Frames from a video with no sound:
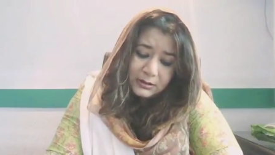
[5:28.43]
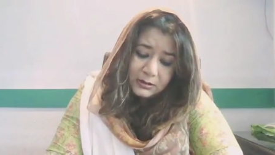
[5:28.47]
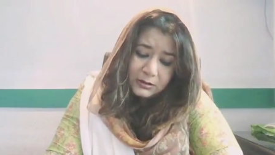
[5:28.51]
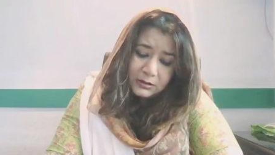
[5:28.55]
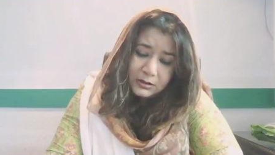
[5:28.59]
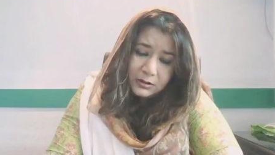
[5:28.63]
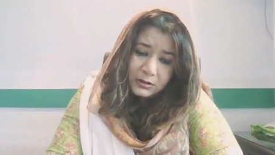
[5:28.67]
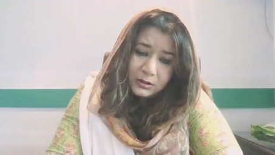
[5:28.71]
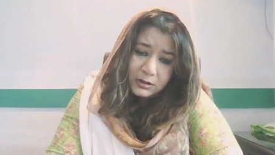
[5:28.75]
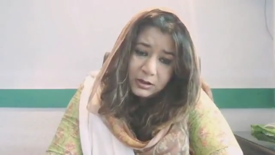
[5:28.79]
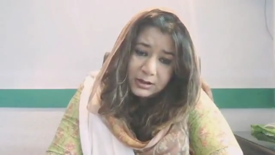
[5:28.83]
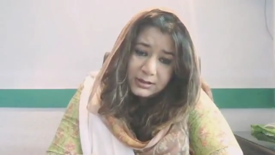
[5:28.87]

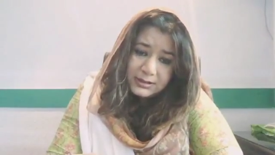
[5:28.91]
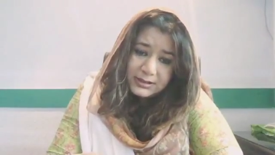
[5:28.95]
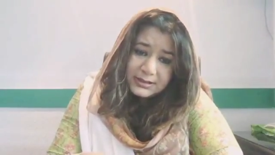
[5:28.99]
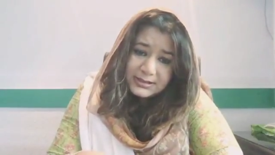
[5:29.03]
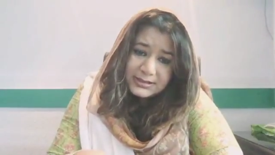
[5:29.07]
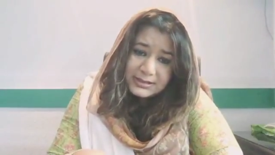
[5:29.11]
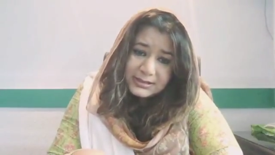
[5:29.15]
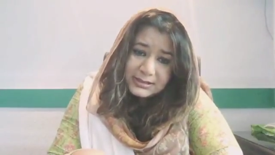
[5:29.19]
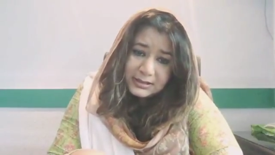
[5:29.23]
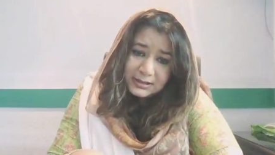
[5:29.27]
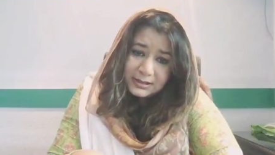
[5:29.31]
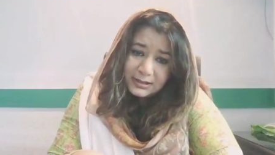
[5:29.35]
all
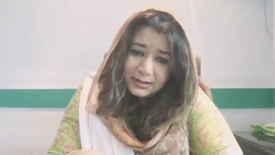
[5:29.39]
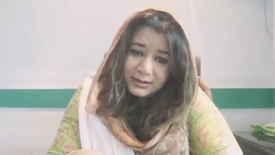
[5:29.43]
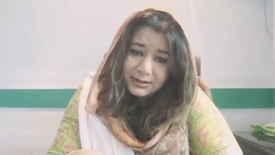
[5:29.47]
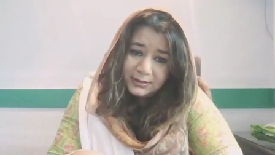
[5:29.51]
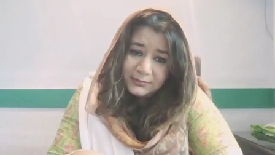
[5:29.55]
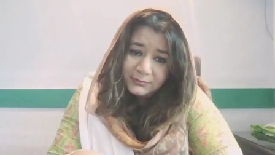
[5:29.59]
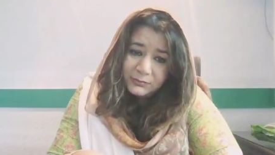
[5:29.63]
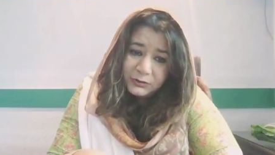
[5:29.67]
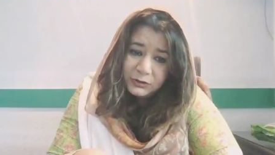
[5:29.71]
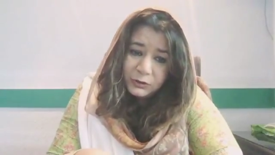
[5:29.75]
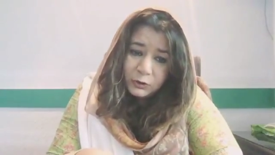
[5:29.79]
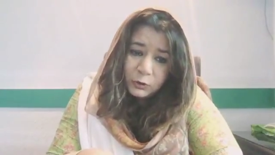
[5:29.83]
this
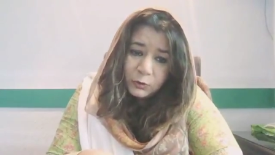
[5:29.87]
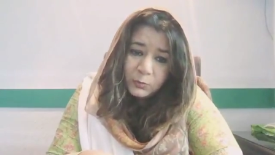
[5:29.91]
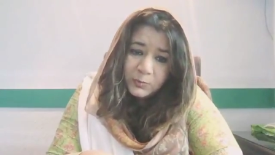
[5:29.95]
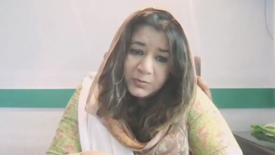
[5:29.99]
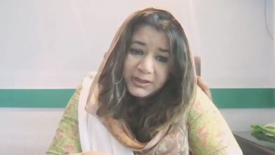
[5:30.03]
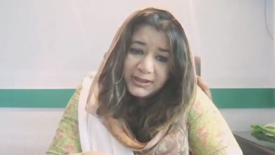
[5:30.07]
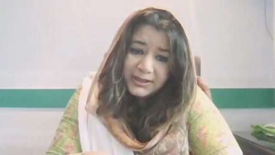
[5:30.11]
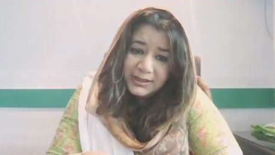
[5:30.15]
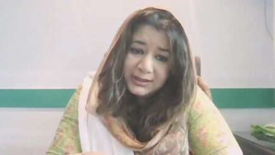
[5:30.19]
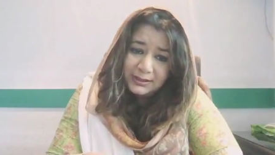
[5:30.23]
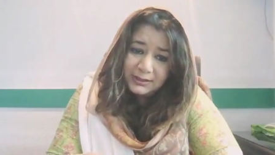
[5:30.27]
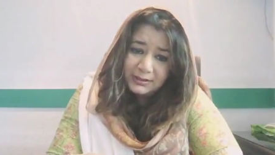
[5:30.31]
time,
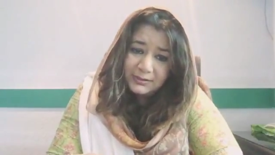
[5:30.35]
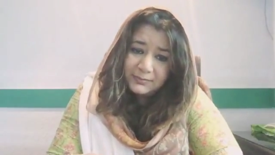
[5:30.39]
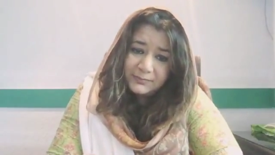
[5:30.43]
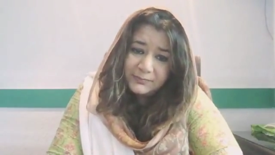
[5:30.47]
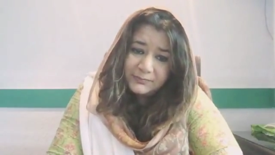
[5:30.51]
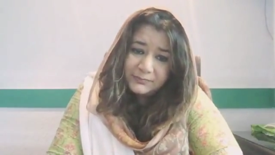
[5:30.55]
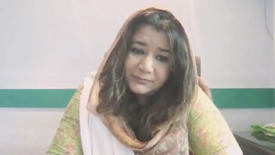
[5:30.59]
nobody